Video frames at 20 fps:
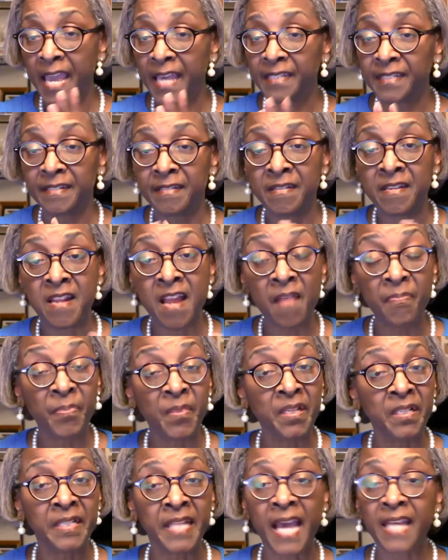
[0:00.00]
nothing
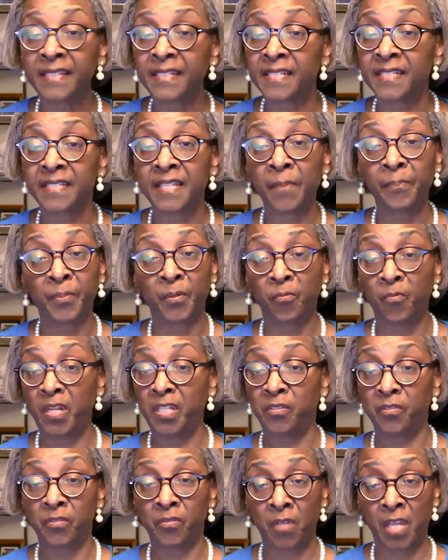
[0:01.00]
that
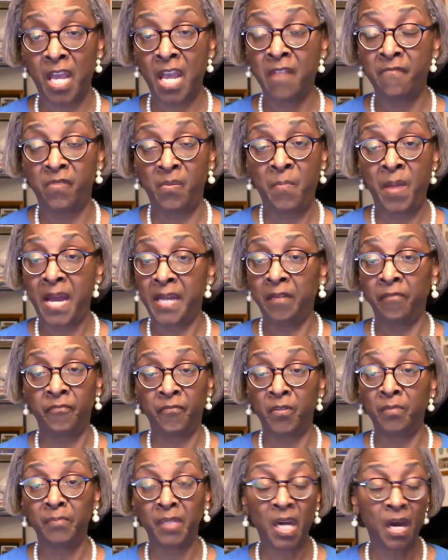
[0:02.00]
separates everybody
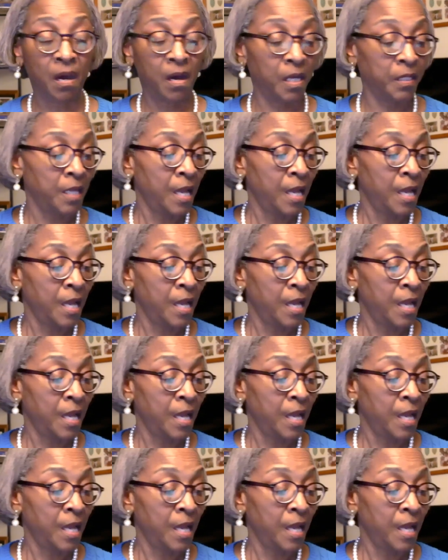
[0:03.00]
from God.